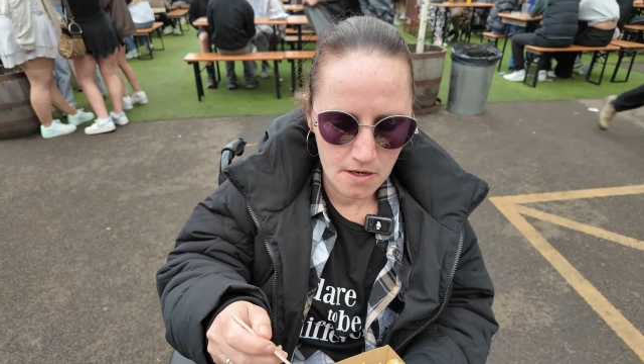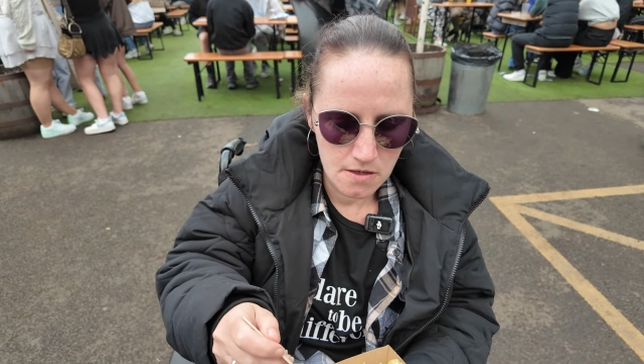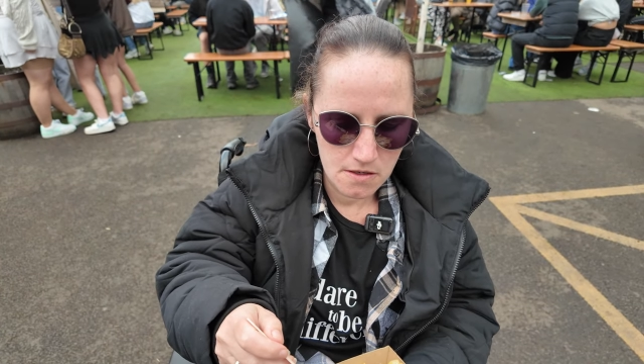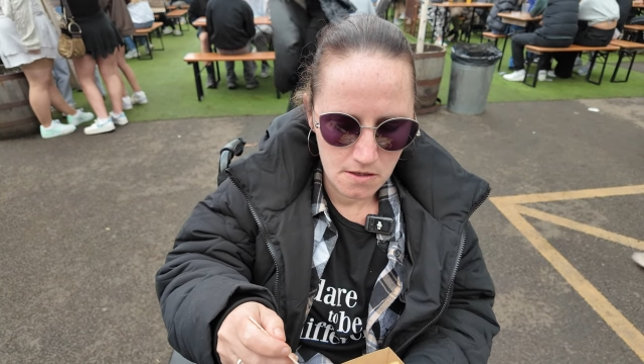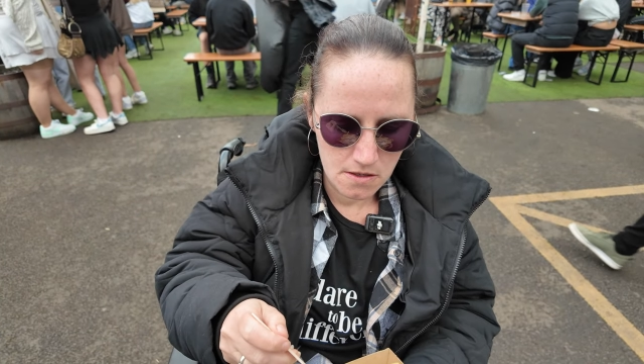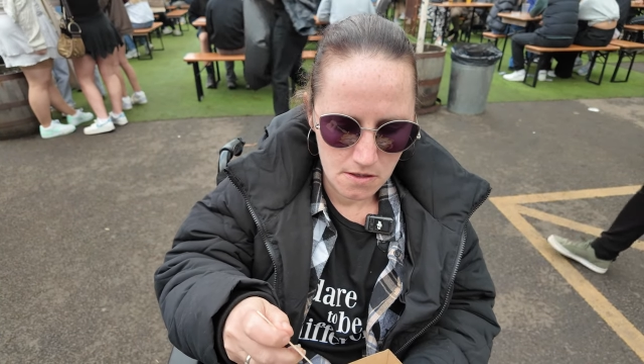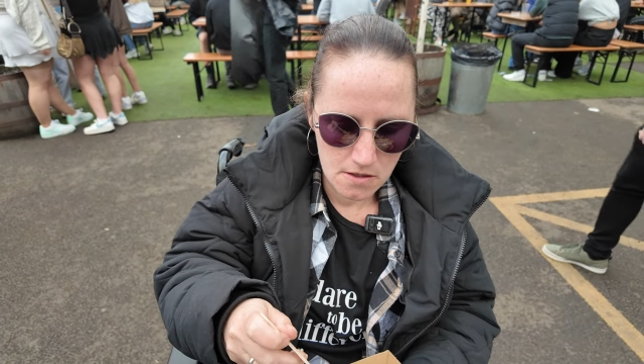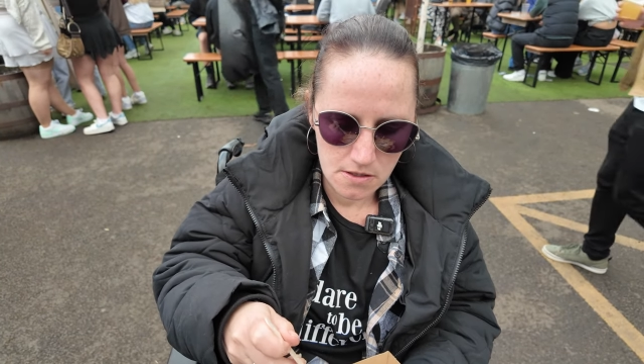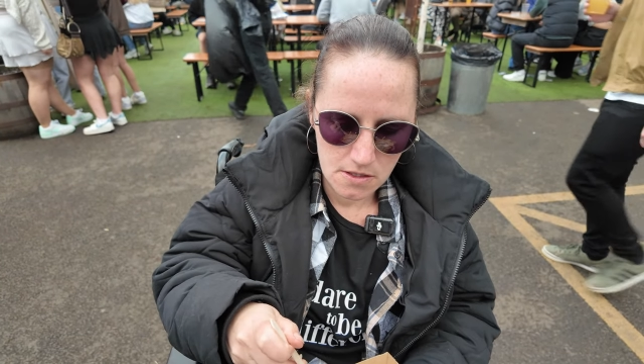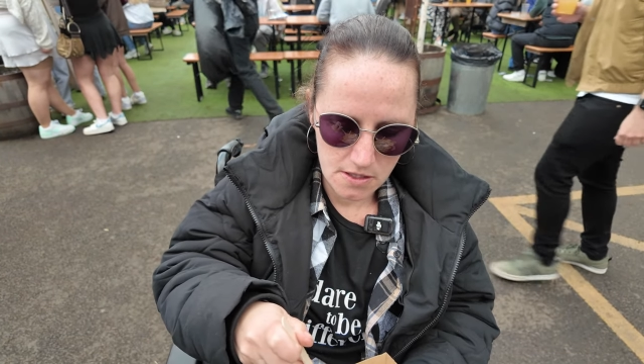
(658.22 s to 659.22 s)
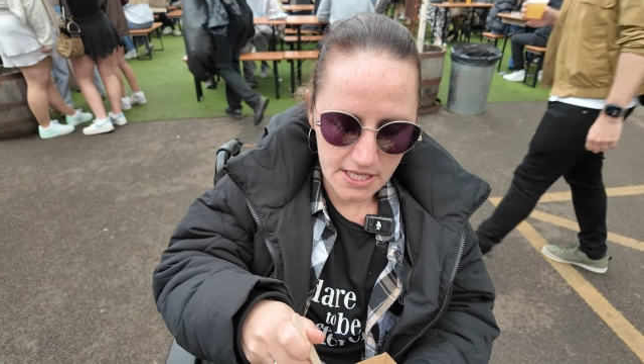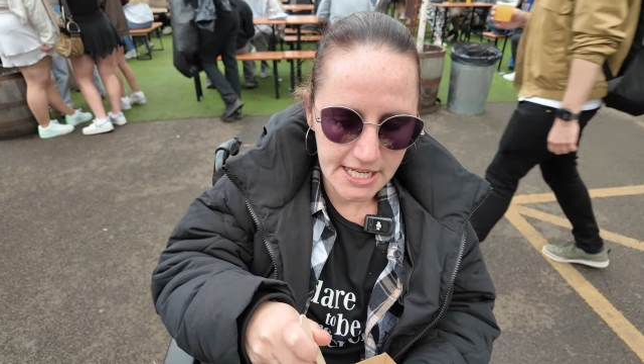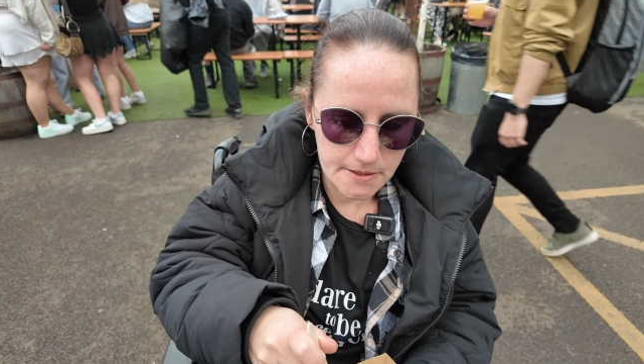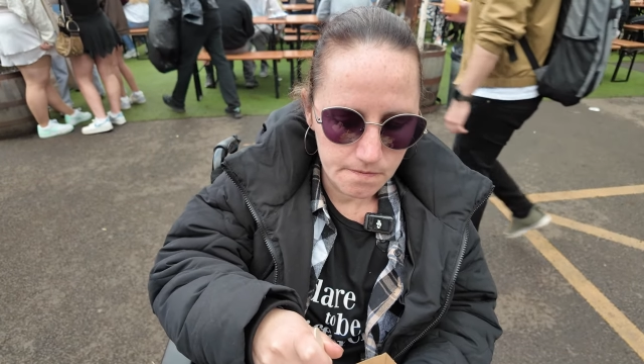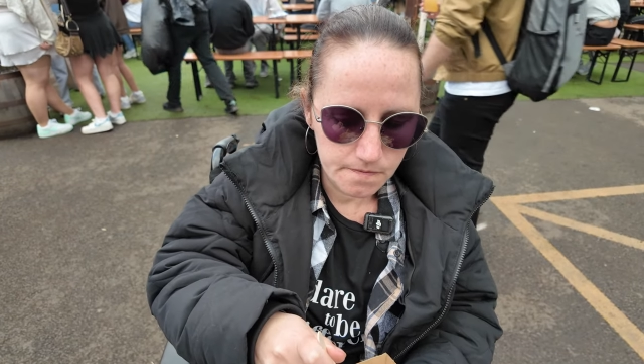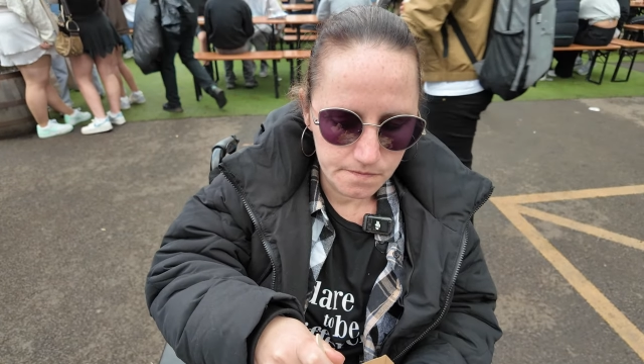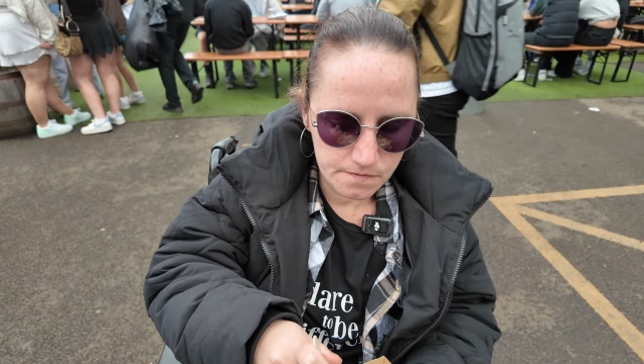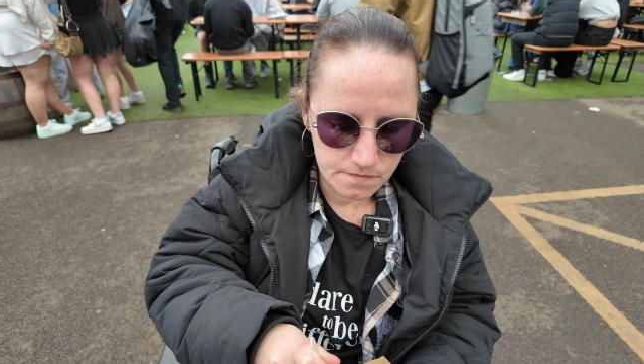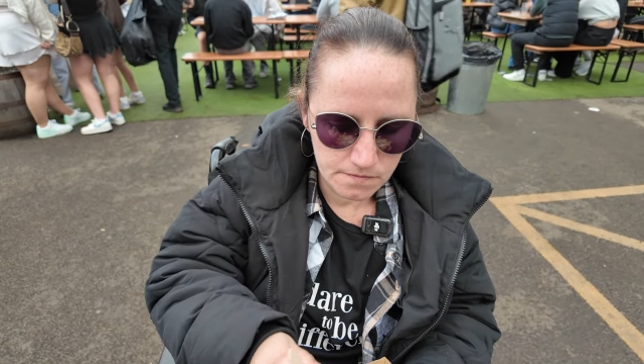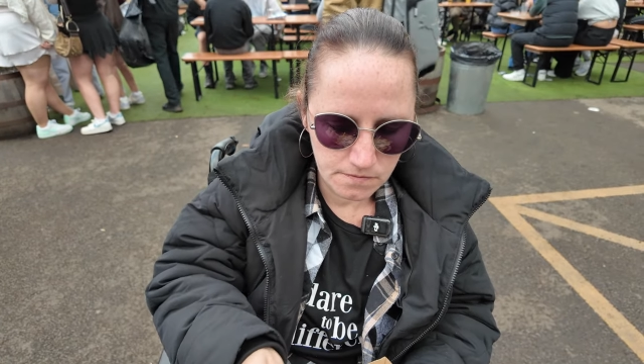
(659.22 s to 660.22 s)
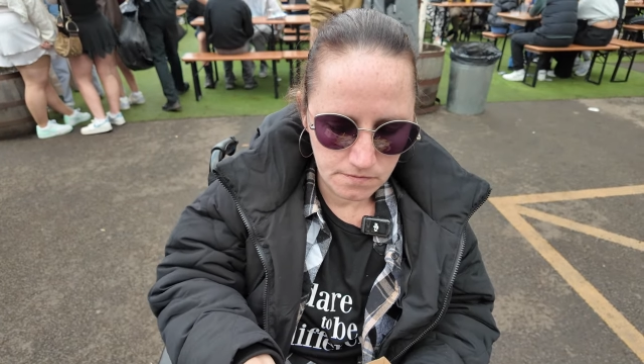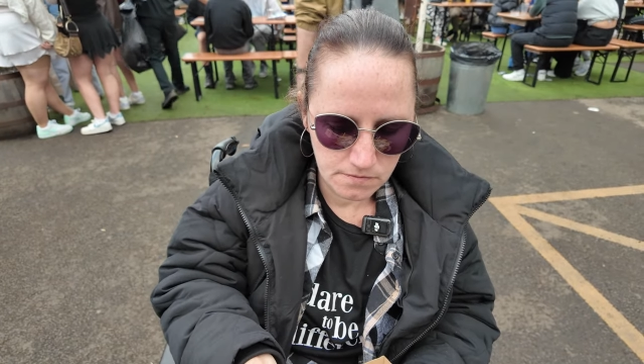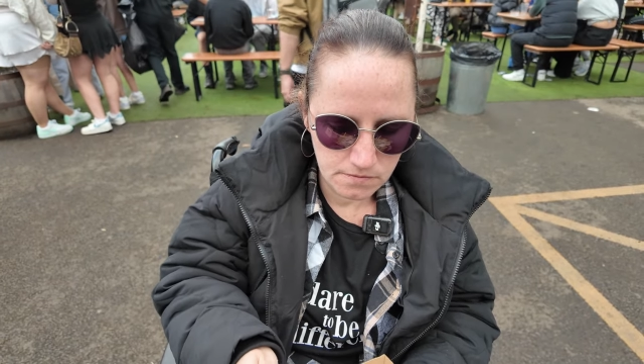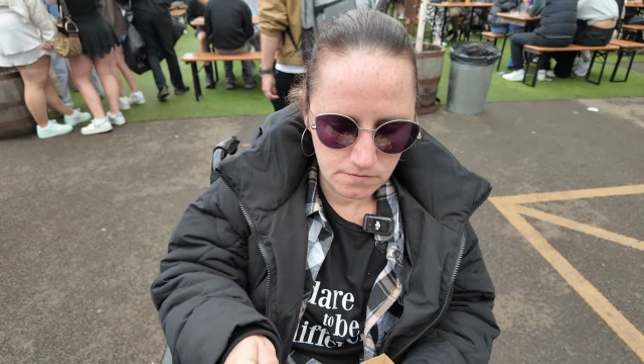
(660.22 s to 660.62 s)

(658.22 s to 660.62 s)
But they ran out, so we couldn't get that. But we've had it loads of times